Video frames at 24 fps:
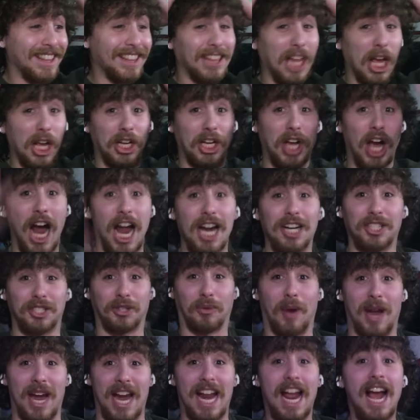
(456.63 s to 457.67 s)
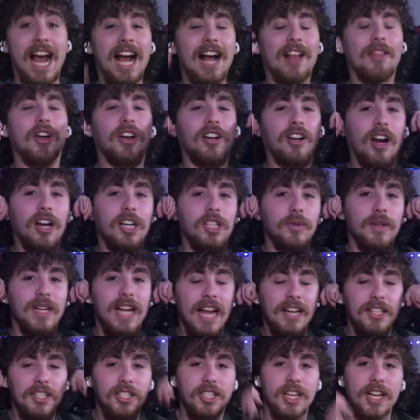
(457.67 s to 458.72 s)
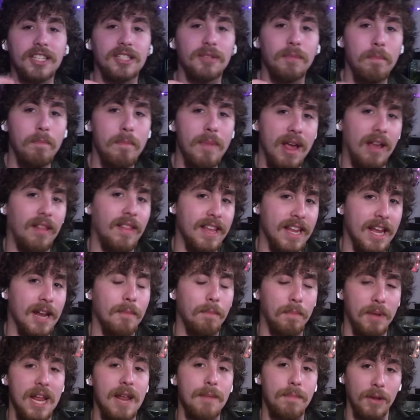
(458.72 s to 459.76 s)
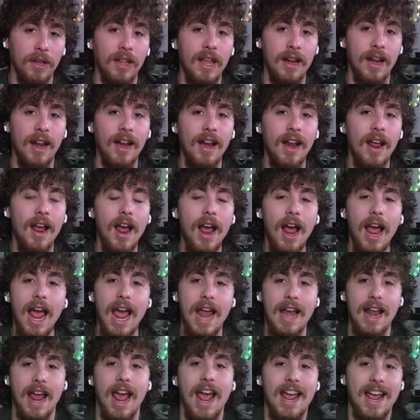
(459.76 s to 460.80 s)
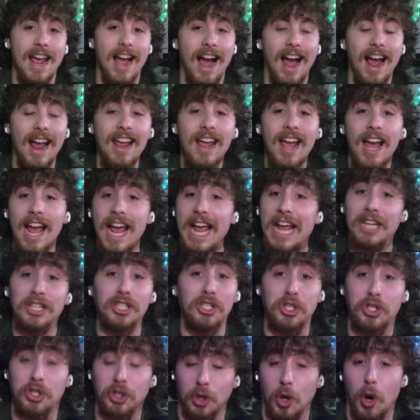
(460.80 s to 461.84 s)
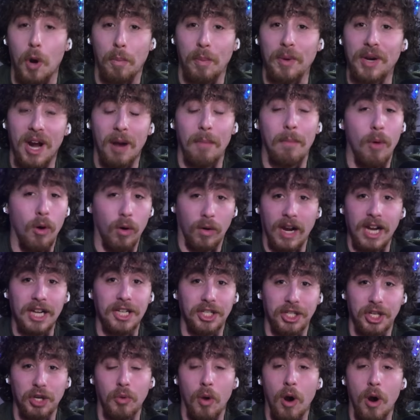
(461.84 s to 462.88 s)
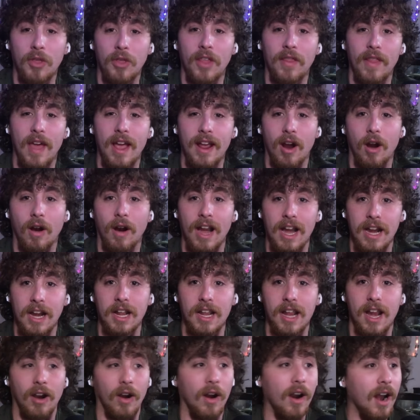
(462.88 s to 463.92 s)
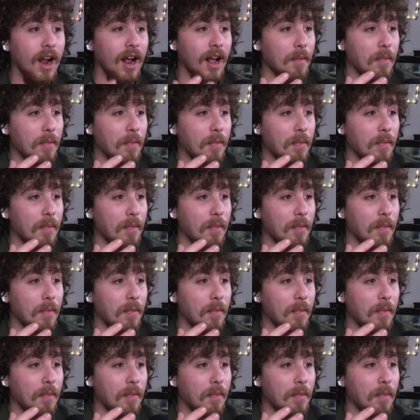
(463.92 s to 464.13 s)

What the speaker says: the country has 6 million people in it, and AI is slurping up more H2O than they are in a year.